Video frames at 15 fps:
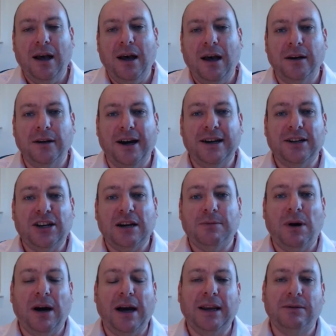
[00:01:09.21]
And I actually had
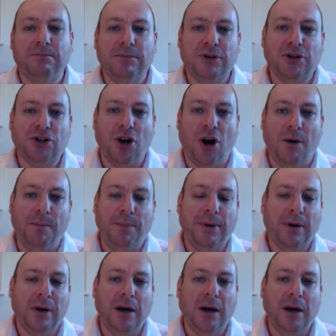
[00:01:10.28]
my stop